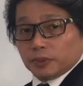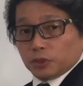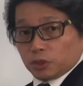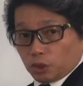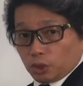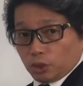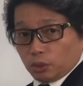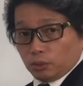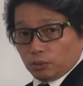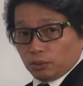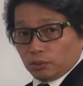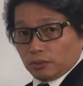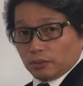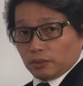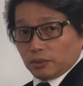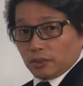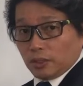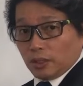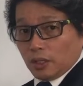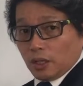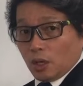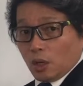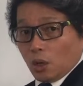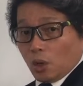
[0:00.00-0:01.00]
truth.
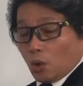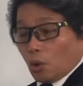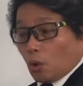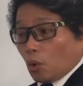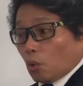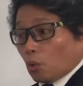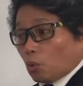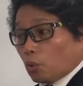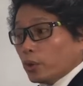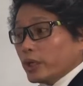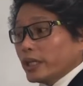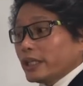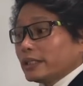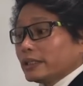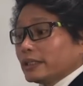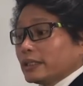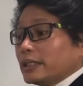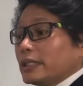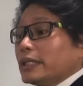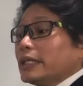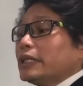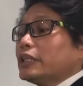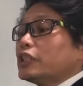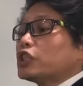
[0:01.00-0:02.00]
We
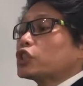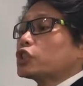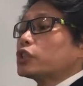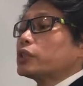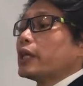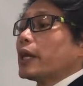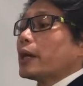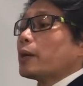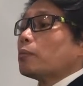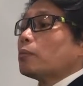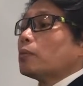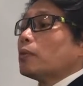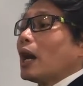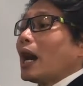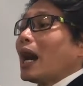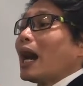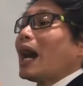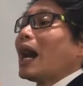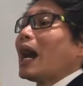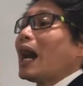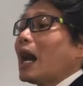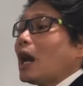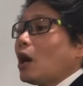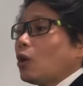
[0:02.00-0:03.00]
teach them
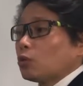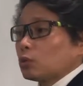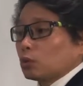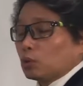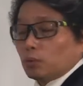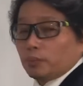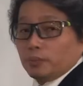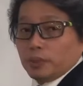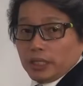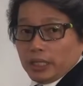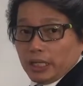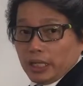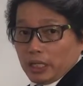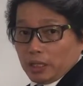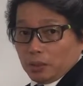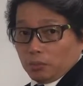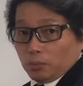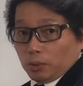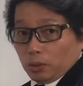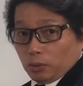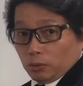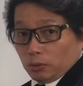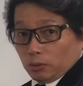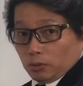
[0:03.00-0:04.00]
how to be
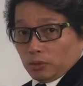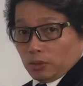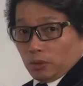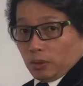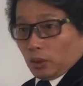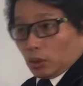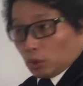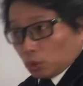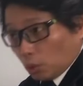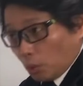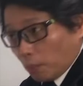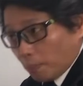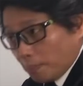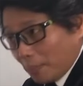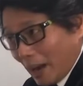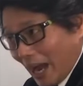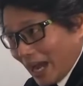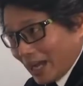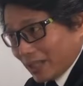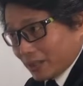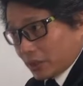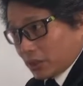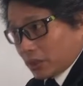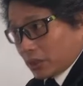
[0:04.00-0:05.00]
able to
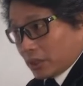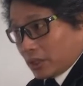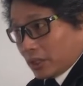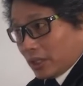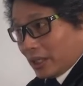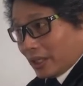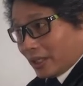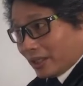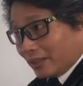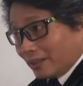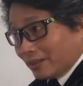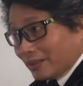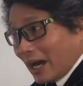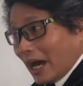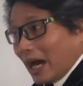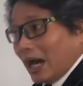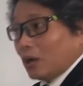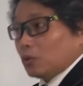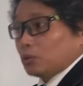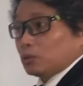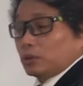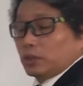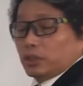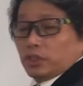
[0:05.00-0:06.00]
pass
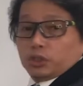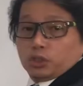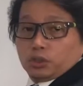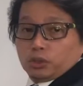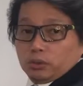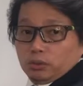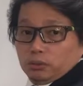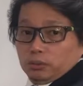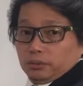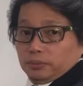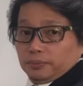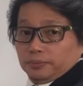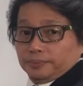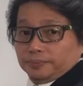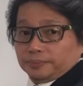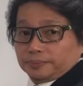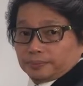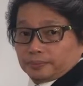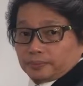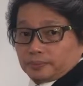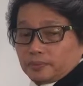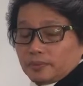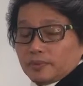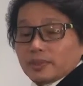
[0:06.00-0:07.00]
down the truth.
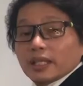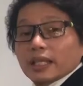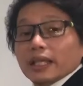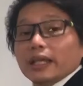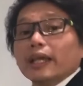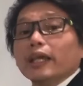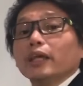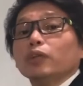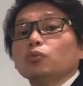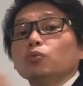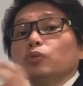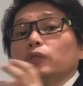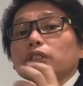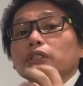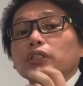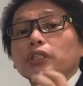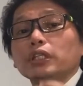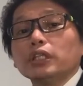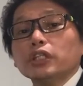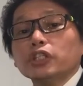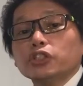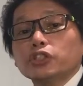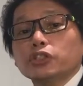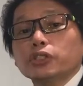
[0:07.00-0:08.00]
And we
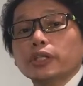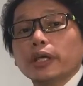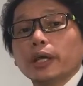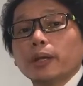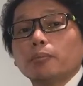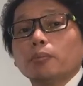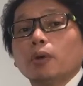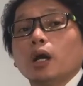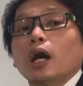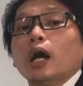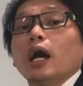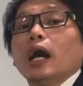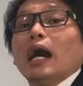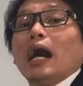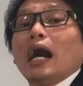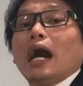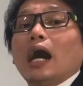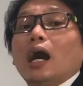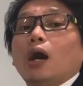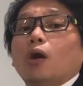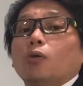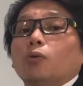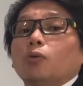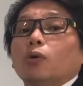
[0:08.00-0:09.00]
teach them
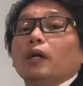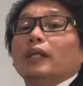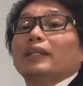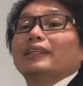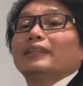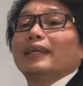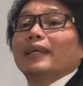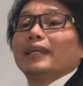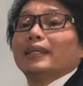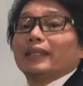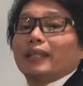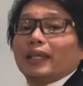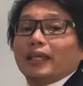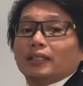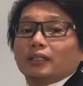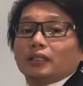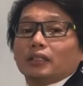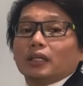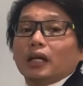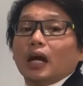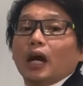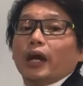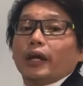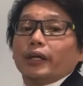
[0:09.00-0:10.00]
how they
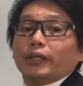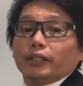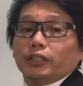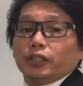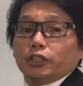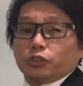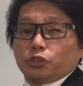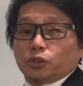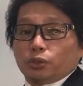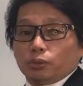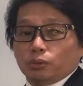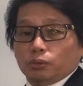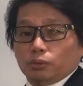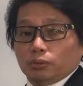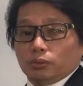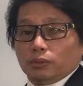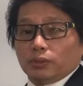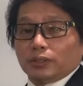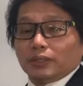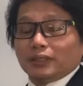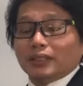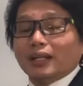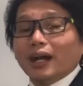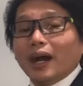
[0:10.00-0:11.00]
can guard the truth.
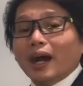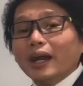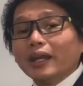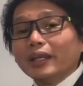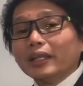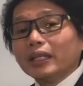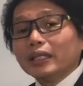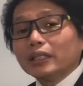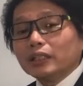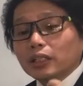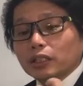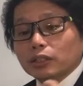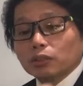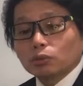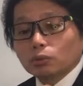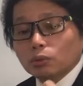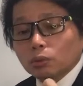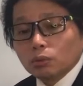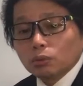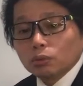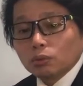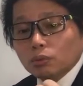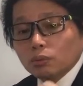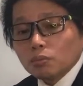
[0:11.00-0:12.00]
Guarding the
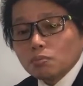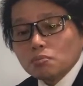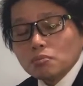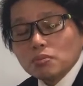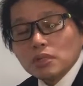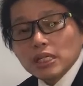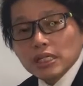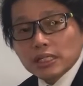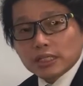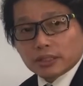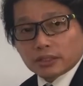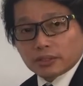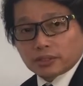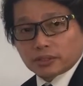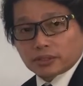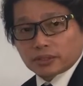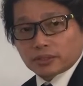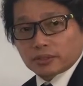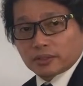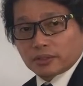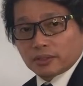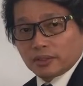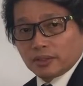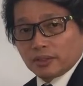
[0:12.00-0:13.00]
truth
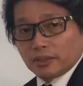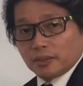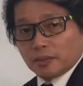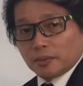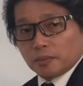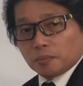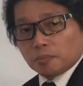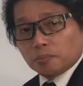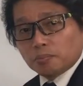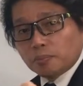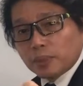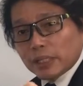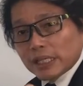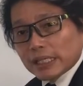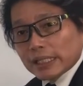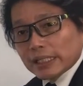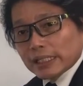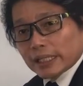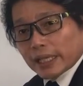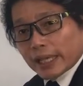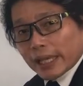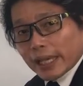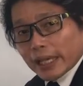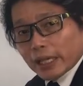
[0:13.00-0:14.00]
means
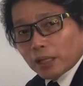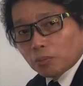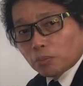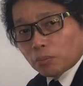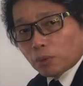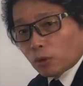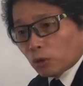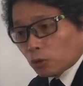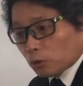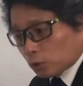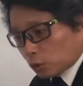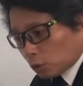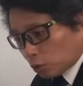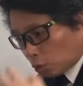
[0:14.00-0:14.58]
being able